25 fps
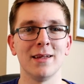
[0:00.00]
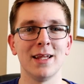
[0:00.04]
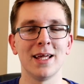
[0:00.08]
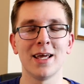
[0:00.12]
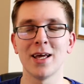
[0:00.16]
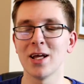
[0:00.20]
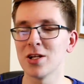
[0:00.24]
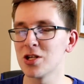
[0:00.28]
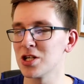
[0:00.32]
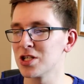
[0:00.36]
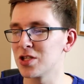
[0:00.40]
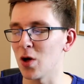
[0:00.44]
Like,
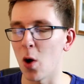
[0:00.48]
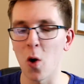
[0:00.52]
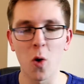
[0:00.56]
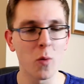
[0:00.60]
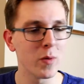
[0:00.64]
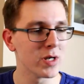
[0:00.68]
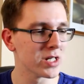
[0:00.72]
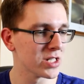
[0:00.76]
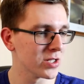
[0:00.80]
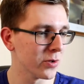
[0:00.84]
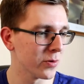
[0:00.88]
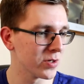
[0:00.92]
it just
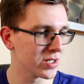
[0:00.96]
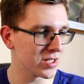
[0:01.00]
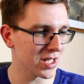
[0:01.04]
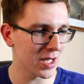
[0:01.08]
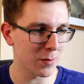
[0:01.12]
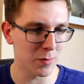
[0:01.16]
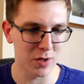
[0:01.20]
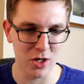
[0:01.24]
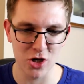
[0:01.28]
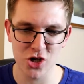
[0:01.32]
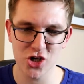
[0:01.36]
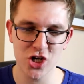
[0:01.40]
always looks
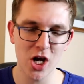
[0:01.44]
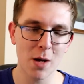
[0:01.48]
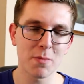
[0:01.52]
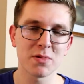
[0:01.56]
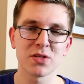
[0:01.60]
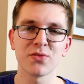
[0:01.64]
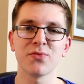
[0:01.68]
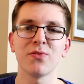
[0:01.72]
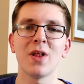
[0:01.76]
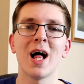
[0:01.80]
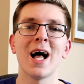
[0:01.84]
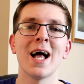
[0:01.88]
like with the
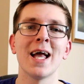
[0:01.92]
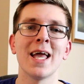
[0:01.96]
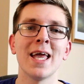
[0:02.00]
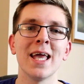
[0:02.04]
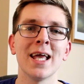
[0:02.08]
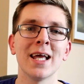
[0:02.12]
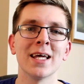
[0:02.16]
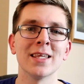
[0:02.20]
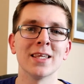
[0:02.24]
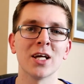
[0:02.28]
ships flying